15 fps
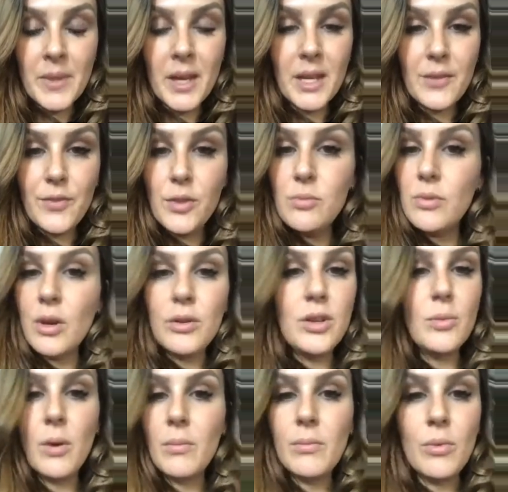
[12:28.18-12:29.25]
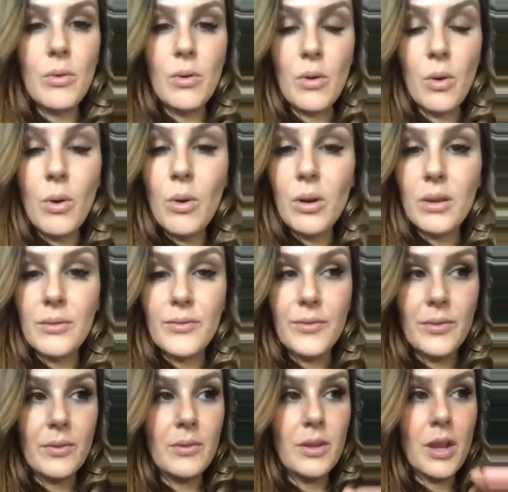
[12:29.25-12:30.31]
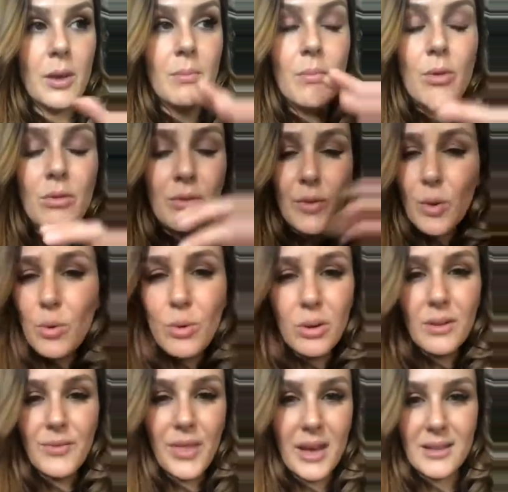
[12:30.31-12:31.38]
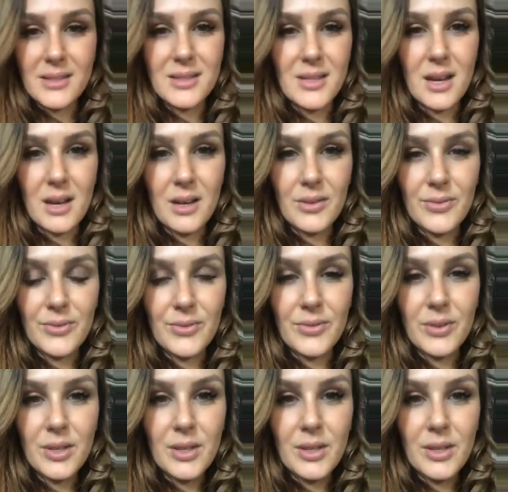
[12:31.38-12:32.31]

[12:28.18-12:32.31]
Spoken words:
And if you know you want more of all of that stuff,